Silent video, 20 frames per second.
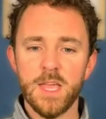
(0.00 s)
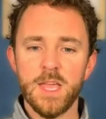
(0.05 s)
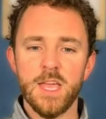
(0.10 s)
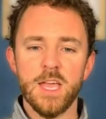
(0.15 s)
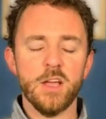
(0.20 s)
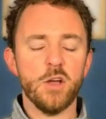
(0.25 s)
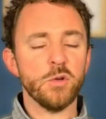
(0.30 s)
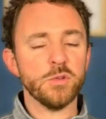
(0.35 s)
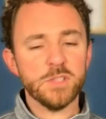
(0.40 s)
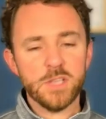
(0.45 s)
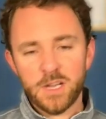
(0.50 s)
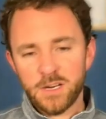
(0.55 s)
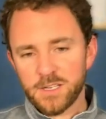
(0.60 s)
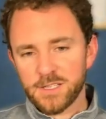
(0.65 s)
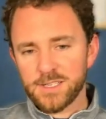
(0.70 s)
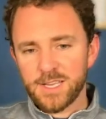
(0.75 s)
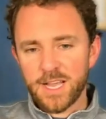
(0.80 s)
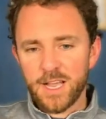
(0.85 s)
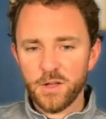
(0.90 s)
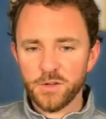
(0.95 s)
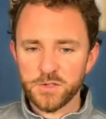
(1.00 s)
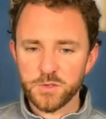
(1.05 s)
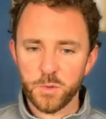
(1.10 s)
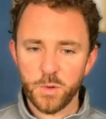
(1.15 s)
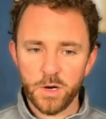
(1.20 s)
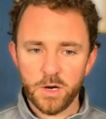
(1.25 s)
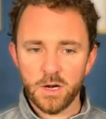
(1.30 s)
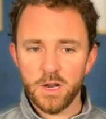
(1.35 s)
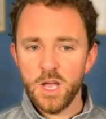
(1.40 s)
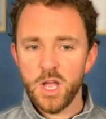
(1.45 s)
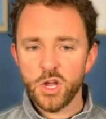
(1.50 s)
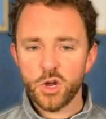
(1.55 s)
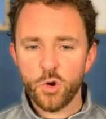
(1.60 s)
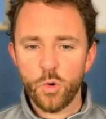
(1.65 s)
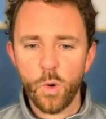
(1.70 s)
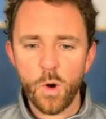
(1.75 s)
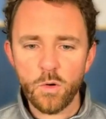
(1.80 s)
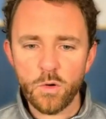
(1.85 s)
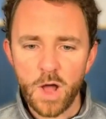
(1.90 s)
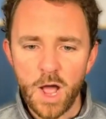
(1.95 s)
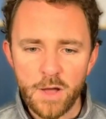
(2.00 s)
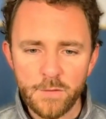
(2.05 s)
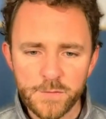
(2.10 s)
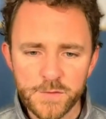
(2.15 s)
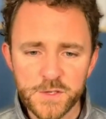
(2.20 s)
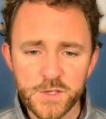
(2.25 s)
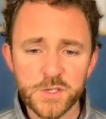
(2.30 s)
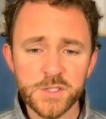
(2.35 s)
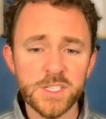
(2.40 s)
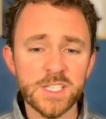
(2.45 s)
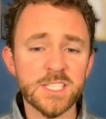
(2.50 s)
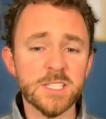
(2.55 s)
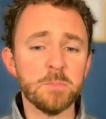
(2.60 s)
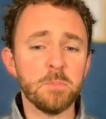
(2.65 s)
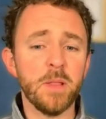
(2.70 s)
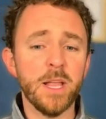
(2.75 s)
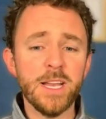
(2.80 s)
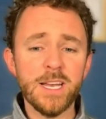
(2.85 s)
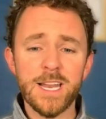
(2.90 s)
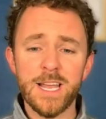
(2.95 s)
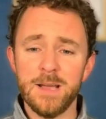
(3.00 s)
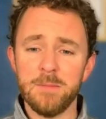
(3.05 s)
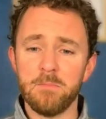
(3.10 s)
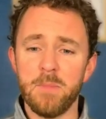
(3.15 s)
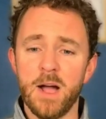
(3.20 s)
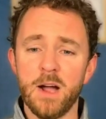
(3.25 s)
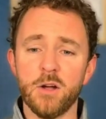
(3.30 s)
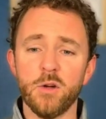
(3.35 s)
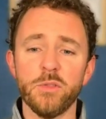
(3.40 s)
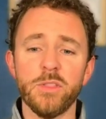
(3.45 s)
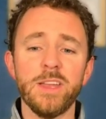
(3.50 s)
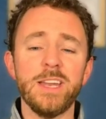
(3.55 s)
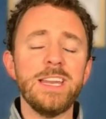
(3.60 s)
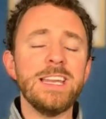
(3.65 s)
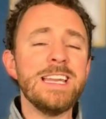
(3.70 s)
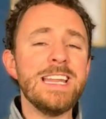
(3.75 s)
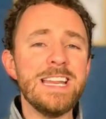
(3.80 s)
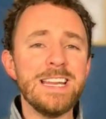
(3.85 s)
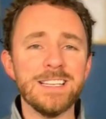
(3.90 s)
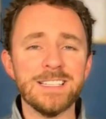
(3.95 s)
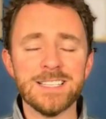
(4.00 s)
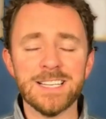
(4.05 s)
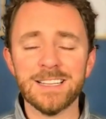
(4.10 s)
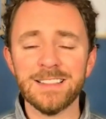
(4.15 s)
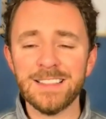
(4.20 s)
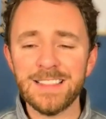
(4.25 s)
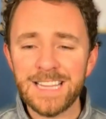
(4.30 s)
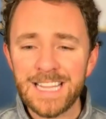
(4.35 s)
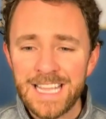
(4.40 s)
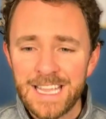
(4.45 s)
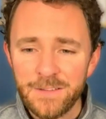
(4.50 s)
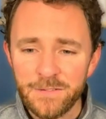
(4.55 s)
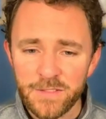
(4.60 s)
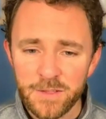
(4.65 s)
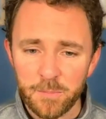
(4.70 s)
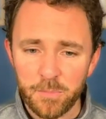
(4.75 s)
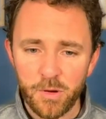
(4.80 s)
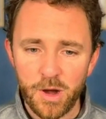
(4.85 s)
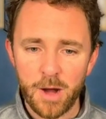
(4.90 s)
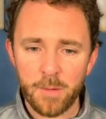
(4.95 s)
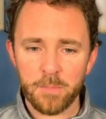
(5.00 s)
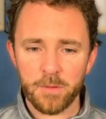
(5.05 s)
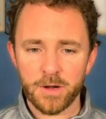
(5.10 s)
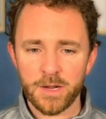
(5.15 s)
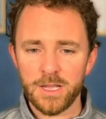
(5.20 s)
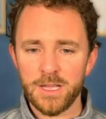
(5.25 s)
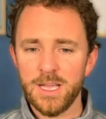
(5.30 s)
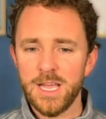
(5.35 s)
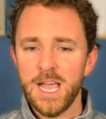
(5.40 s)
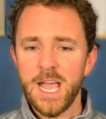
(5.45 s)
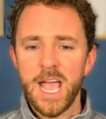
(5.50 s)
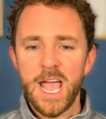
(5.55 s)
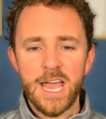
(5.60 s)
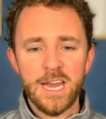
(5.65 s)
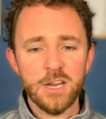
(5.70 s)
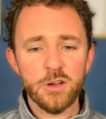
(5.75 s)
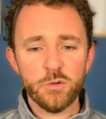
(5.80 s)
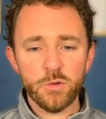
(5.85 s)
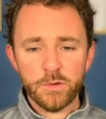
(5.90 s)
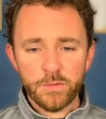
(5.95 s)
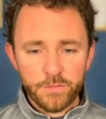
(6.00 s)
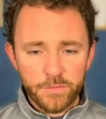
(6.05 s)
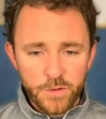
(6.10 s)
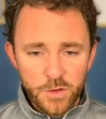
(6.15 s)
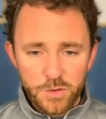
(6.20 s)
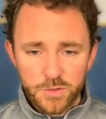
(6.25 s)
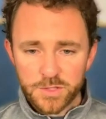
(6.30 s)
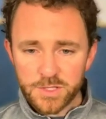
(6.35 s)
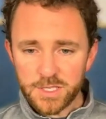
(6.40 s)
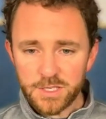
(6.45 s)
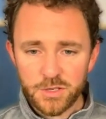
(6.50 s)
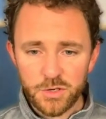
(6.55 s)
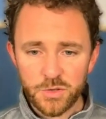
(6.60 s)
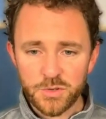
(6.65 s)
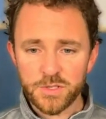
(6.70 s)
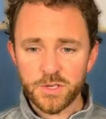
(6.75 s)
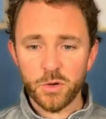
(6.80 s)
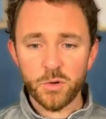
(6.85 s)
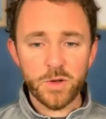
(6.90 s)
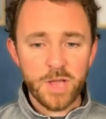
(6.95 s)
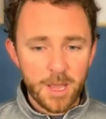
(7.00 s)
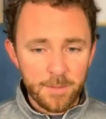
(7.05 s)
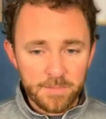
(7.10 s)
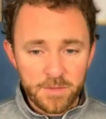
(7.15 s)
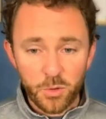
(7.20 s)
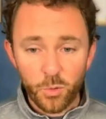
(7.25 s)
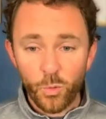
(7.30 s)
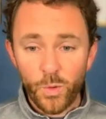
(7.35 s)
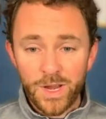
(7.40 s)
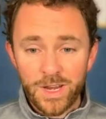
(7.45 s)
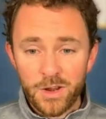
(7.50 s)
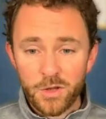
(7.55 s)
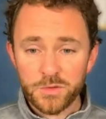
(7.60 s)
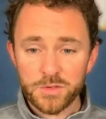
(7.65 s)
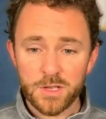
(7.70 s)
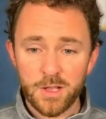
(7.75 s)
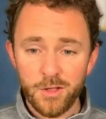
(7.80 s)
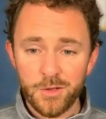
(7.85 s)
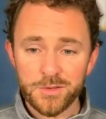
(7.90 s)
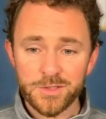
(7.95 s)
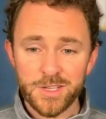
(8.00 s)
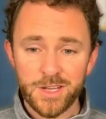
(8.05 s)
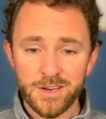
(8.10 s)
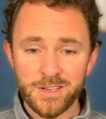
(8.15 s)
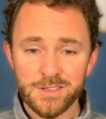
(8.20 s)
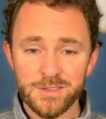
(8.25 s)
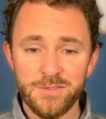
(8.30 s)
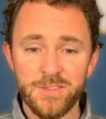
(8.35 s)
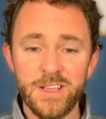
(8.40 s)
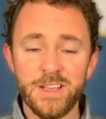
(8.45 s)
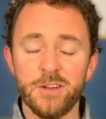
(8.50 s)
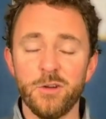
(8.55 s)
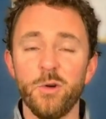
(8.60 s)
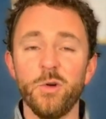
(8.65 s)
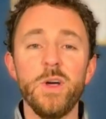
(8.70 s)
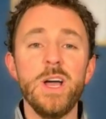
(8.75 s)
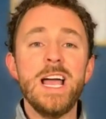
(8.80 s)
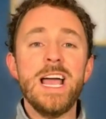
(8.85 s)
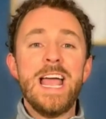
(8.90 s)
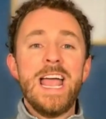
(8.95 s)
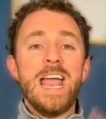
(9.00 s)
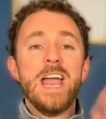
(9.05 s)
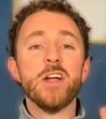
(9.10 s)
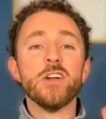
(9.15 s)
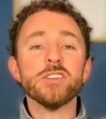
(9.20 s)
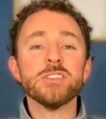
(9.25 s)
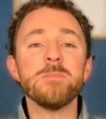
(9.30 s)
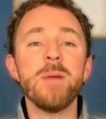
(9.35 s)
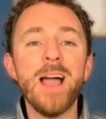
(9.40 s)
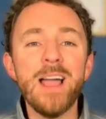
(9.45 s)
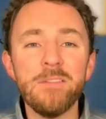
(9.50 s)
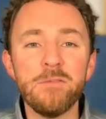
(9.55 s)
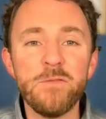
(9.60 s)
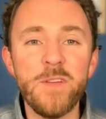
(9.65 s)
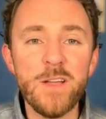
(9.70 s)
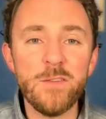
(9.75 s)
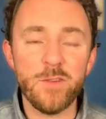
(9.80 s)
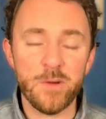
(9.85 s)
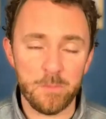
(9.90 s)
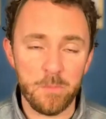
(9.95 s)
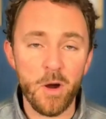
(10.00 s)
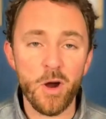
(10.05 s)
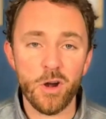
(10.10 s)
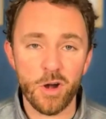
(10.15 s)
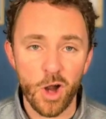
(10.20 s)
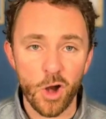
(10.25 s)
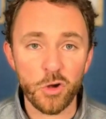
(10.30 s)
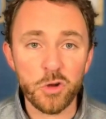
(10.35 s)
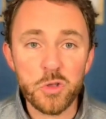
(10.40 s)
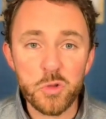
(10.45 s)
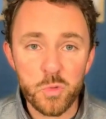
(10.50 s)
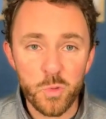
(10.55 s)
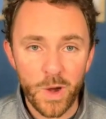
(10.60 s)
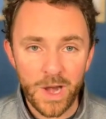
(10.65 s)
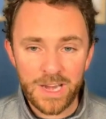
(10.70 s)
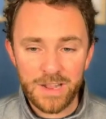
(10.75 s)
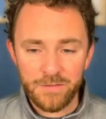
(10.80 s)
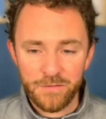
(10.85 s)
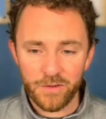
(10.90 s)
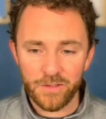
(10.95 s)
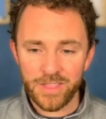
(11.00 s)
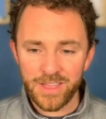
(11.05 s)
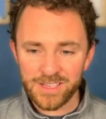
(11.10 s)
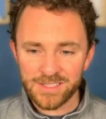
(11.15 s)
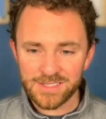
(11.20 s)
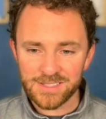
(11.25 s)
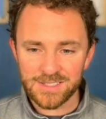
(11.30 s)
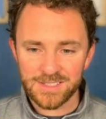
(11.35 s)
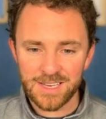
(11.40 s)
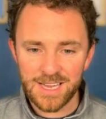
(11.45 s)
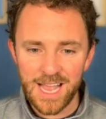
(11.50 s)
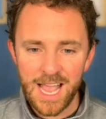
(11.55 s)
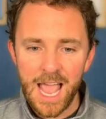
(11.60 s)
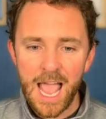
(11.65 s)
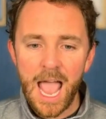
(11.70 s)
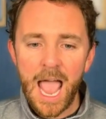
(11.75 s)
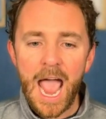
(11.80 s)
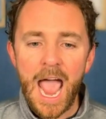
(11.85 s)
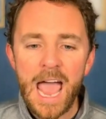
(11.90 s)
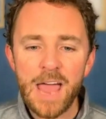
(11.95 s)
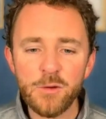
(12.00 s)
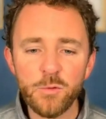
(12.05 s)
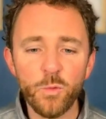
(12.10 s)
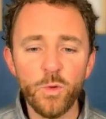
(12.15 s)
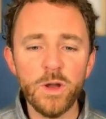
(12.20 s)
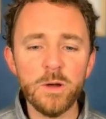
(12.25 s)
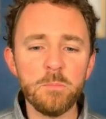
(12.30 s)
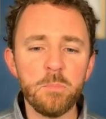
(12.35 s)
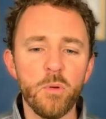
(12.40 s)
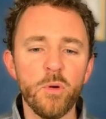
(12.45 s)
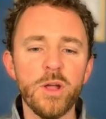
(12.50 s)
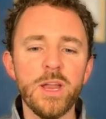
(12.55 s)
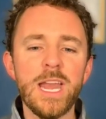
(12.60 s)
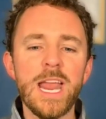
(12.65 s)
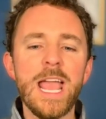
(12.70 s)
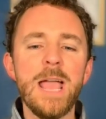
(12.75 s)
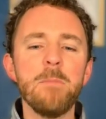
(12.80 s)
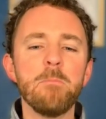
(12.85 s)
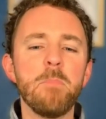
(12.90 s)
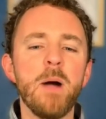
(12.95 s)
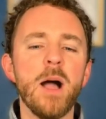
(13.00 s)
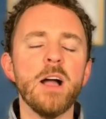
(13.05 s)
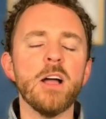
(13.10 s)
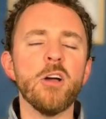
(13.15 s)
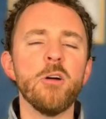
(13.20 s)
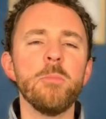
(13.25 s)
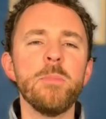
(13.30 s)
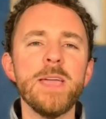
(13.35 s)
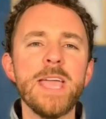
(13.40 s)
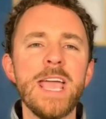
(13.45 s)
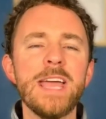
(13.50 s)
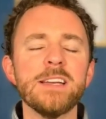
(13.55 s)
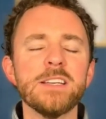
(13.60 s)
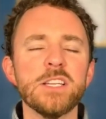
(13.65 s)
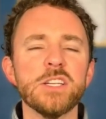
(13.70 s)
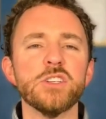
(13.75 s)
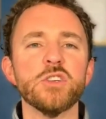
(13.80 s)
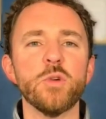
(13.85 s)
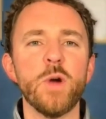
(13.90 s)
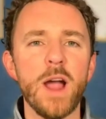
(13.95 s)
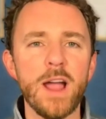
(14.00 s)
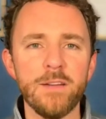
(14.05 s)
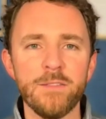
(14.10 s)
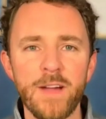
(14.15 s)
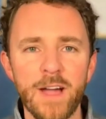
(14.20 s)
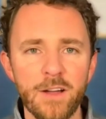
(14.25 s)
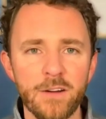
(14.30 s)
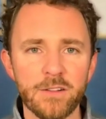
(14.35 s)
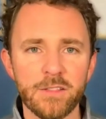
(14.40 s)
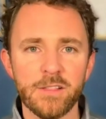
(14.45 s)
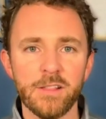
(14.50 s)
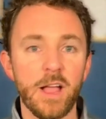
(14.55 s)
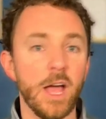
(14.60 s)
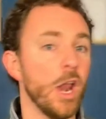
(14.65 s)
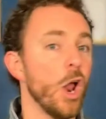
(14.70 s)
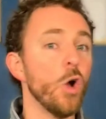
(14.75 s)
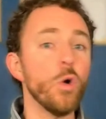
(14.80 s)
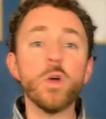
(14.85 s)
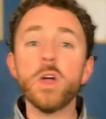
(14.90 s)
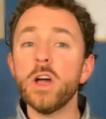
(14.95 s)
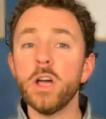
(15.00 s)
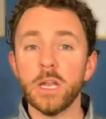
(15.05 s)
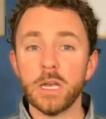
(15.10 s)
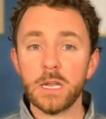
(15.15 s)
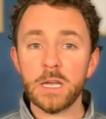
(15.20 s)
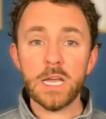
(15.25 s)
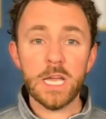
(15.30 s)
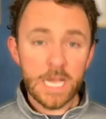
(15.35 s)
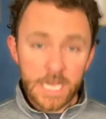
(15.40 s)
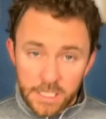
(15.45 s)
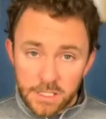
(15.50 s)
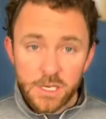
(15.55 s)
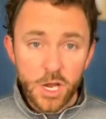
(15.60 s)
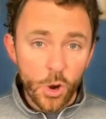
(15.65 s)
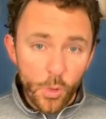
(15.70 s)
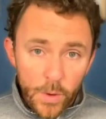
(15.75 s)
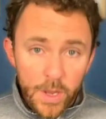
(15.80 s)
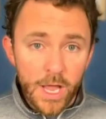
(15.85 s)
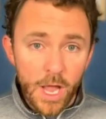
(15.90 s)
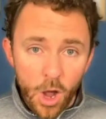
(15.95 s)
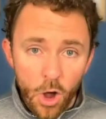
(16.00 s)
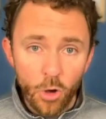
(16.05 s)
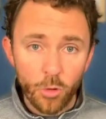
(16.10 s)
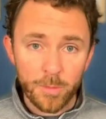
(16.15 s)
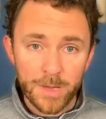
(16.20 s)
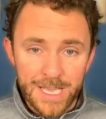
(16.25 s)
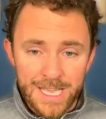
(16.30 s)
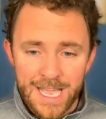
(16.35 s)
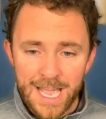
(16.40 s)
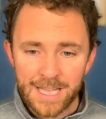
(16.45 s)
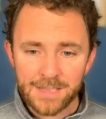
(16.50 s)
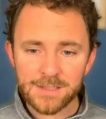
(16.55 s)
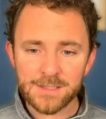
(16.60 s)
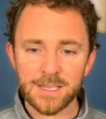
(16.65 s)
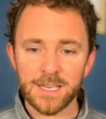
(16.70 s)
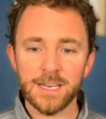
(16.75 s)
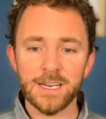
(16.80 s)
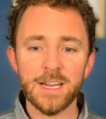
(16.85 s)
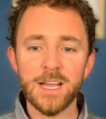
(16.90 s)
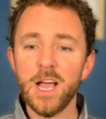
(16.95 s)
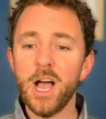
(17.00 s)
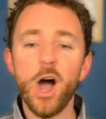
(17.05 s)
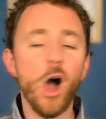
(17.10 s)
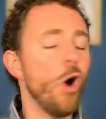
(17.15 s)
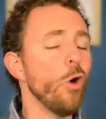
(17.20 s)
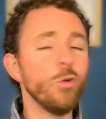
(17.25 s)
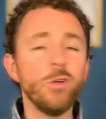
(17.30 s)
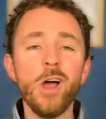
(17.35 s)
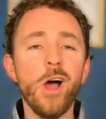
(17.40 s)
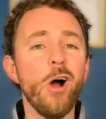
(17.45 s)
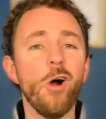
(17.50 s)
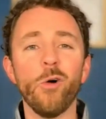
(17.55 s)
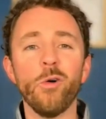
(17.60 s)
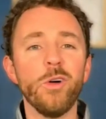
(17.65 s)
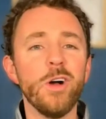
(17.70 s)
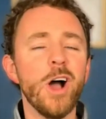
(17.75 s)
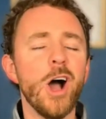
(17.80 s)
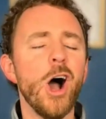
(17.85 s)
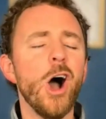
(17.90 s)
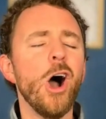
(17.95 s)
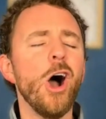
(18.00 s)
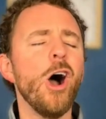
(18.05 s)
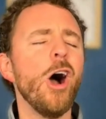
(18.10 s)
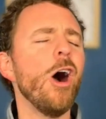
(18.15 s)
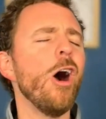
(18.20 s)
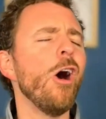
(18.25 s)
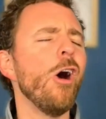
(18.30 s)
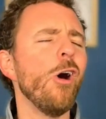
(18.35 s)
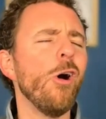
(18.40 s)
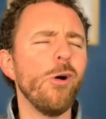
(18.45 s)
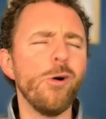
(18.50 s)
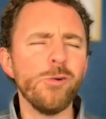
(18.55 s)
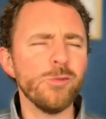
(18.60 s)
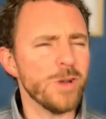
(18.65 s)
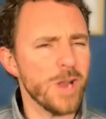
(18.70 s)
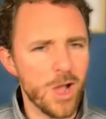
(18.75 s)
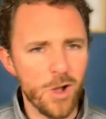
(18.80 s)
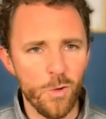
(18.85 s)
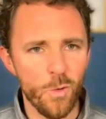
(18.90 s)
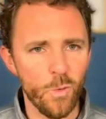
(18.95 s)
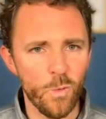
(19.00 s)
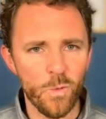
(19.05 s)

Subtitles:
It goes on to say elsewhere, quote, officers explained to Mgbako that he needed to leave the property and he refused to do so, kept the windows closed on his vehicle. Here's my favorite part. Are you ready for this? At one point, Mgbako began to drive out of the lot. Oh, good. He's going home. He gets it. Oh, no. Oh, no.